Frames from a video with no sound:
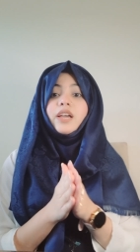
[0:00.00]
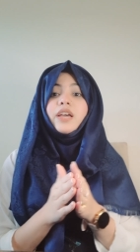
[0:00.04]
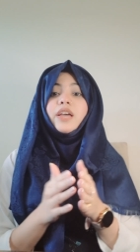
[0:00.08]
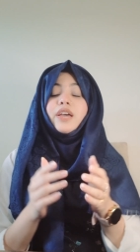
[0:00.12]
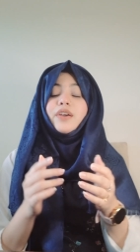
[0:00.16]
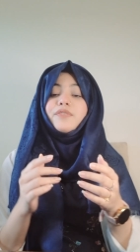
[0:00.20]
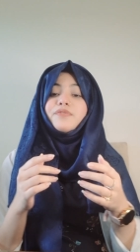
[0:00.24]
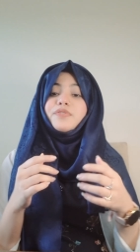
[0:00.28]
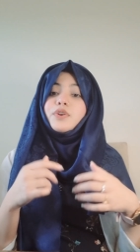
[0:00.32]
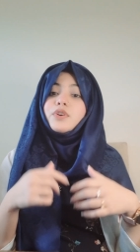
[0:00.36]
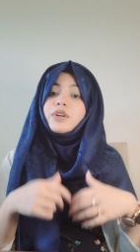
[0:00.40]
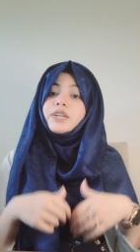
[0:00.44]

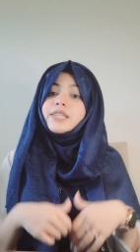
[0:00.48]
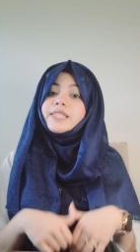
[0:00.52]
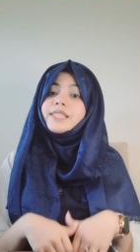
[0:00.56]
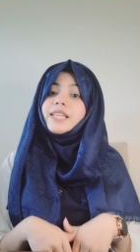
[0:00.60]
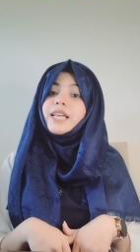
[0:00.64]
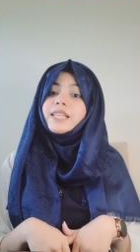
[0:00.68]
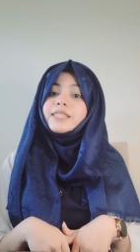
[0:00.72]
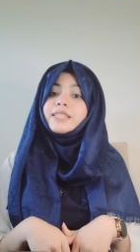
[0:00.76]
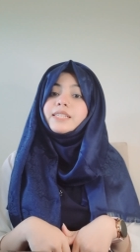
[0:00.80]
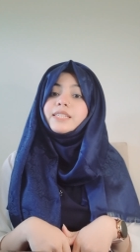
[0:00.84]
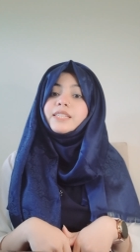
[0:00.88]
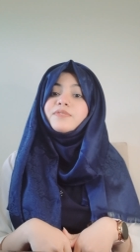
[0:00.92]
If you are
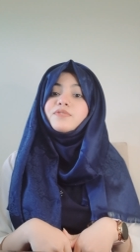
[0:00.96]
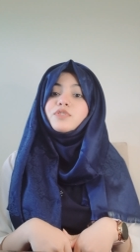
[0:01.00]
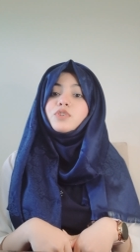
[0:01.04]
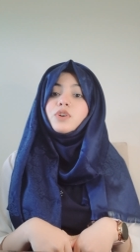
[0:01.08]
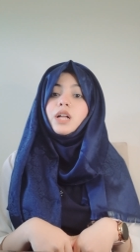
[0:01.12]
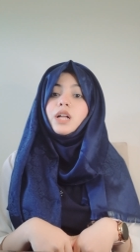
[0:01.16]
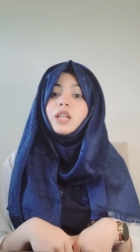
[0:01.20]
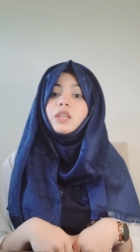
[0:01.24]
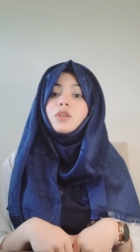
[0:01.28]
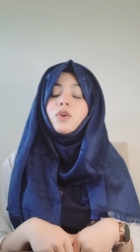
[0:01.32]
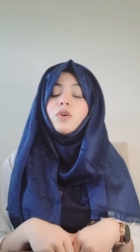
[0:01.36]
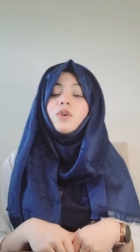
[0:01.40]
sensitive to
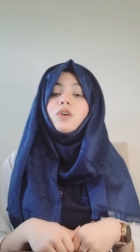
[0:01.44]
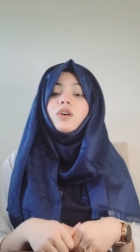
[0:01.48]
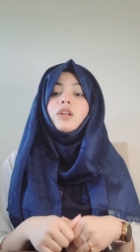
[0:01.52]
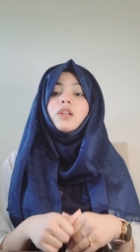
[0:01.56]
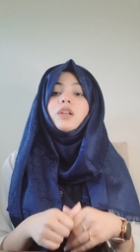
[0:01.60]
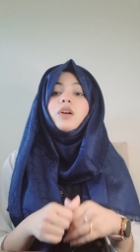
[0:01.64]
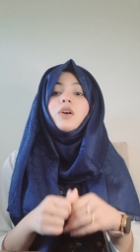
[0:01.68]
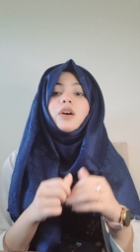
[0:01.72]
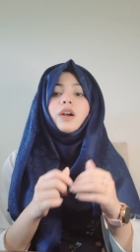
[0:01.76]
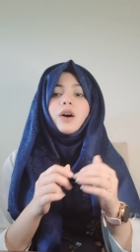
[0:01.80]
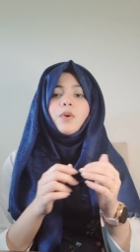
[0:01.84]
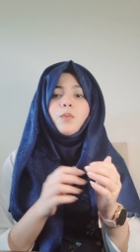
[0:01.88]

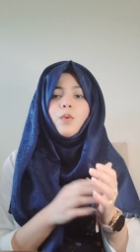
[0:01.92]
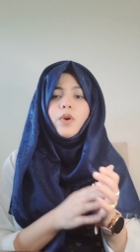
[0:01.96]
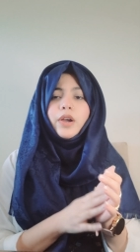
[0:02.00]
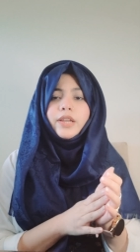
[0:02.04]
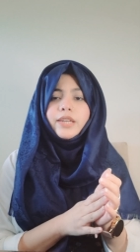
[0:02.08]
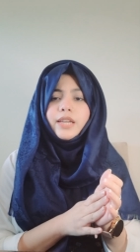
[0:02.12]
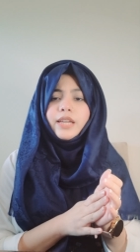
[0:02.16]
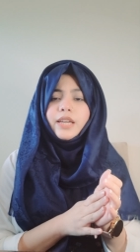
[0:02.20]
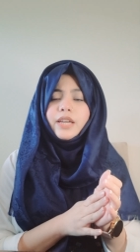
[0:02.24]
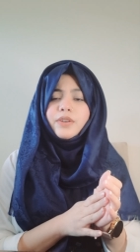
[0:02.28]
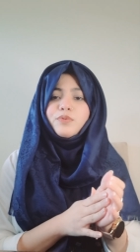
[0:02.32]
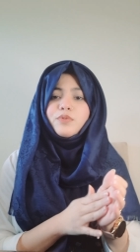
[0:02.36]
alcohol or
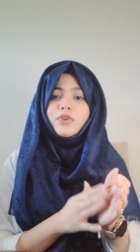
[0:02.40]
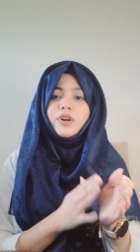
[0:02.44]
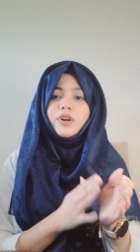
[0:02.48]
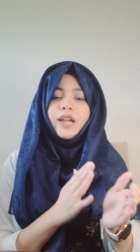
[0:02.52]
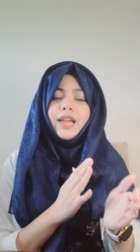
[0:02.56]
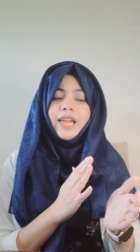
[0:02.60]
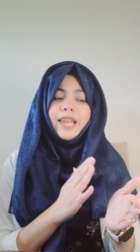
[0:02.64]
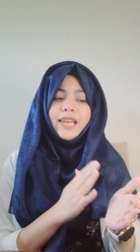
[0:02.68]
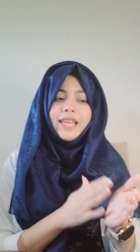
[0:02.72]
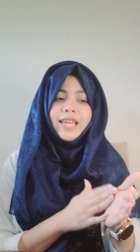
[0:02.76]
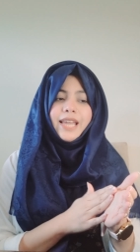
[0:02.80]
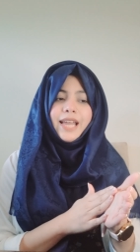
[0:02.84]
avoiding it for
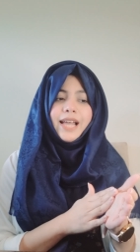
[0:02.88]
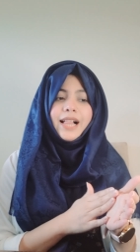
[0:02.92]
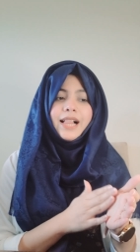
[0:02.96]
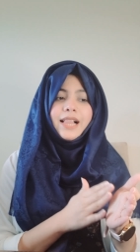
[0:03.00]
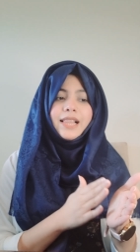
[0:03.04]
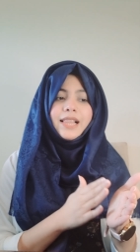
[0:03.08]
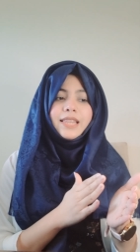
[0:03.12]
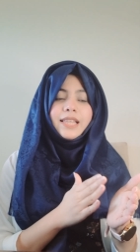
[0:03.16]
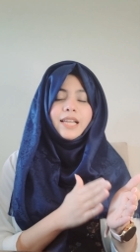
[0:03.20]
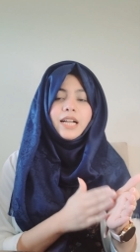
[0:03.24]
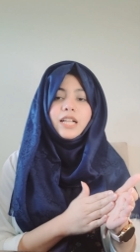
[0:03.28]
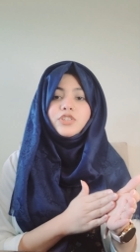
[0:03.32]
any
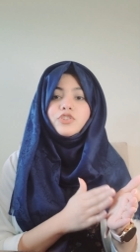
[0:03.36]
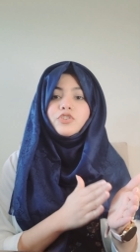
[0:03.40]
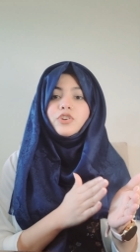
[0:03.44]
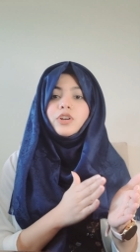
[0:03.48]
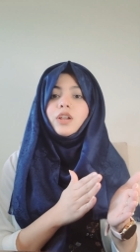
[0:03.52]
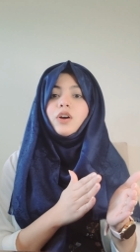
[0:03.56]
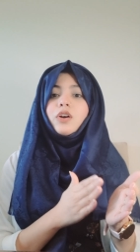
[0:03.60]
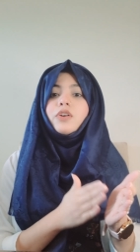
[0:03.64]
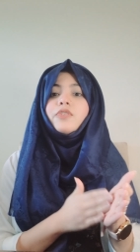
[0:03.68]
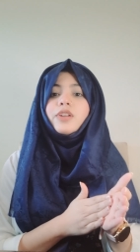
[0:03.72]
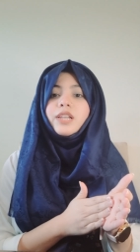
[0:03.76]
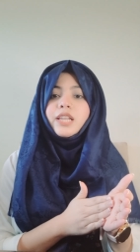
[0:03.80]
health,
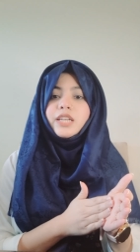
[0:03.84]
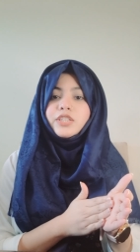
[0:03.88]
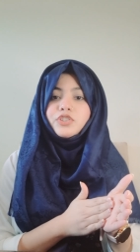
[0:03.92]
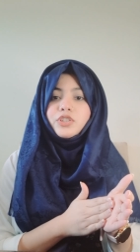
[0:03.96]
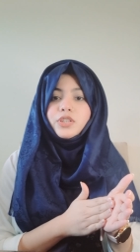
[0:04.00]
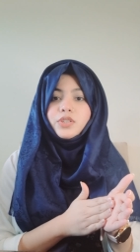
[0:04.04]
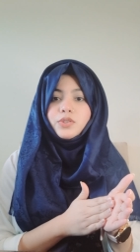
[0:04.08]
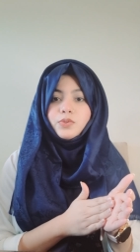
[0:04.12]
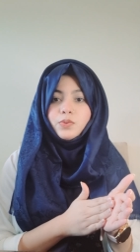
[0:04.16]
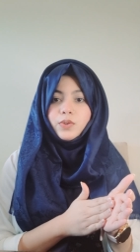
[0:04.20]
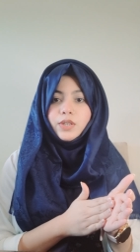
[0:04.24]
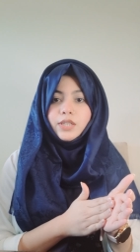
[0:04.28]
cultural or
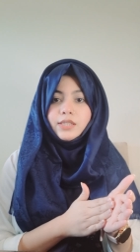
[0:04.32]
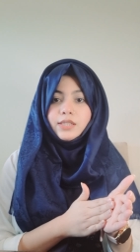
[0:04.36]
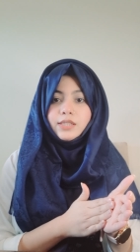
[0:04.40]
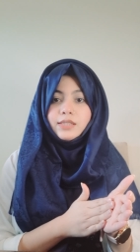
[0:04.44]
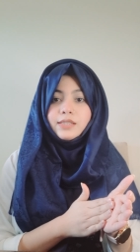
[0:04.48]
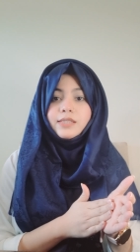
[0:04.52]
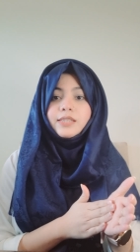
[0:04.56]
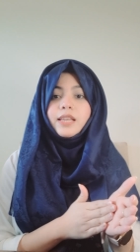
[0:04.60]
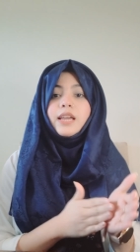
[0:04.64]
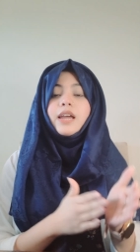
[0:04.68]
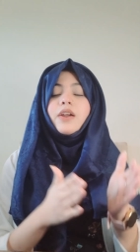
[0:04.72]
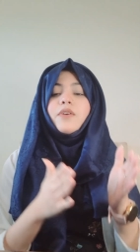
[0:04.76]
religious
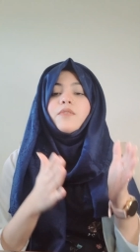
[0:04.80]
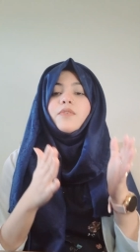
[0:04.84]
reasons,